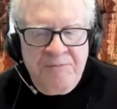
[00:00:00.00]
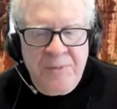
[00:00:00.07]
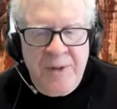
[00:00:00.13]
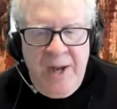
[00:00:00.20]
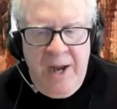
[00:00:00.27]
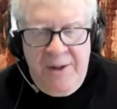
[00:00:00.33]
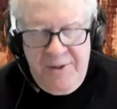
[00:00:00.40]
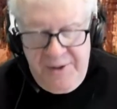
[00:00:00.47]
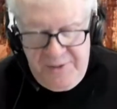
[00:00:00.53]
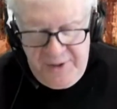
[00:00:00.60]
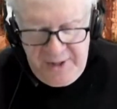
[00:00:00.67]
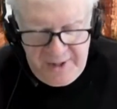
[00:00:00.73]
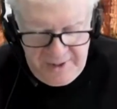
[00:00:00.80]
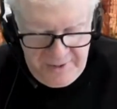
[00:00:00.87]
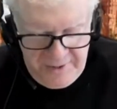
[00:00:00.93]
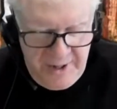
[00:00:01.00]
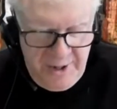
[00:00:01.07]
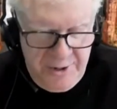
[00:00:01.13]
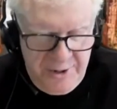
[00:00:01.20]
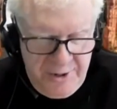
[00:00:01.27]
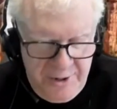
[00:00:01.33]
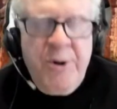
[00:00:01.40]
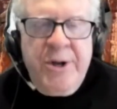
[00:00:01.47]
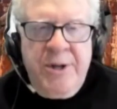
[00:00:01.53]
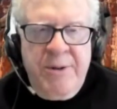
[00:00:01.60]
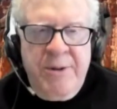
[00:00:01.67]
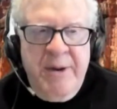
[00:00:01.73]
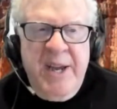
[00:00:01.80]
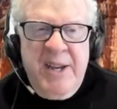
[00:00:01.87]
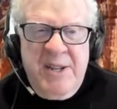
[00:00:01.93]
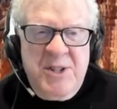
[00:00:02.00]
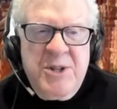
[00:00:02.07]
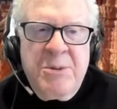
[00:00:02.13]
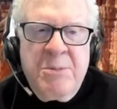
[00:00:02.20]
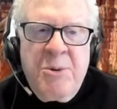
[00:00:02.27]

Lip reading: I think the other point you make